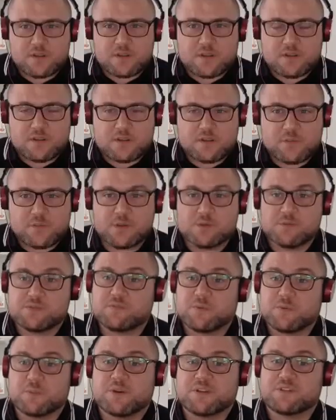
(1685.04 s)
it was
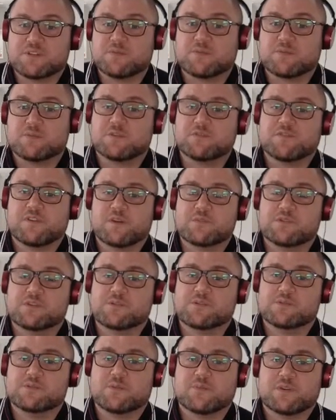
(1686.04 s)
won by two. Well,
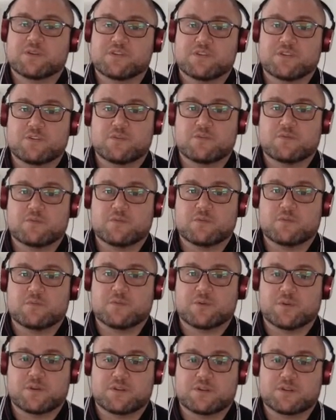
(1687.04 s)
famously, it was won by 2
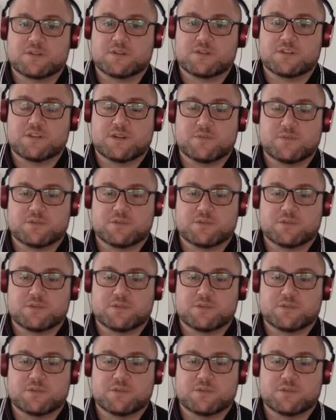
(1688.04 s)
books this year, which